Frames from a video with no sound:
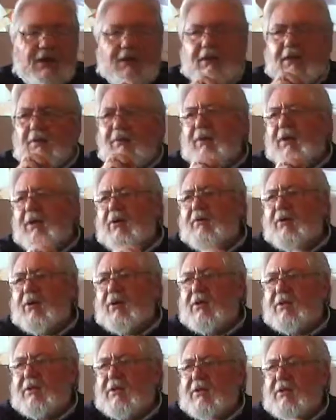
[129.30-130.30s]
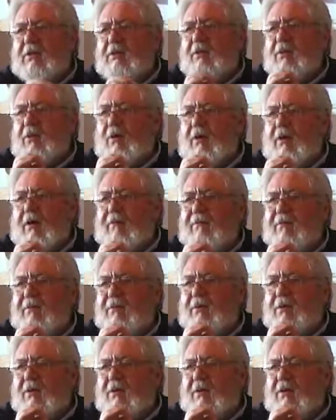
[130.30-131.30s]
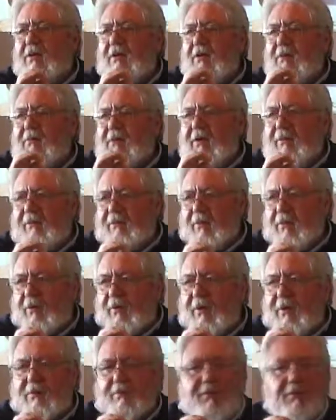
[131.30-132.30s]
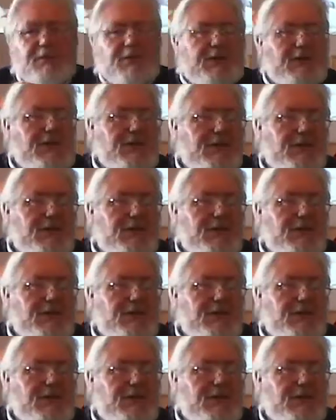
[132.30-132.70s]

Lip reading: The P person is more comfortable before the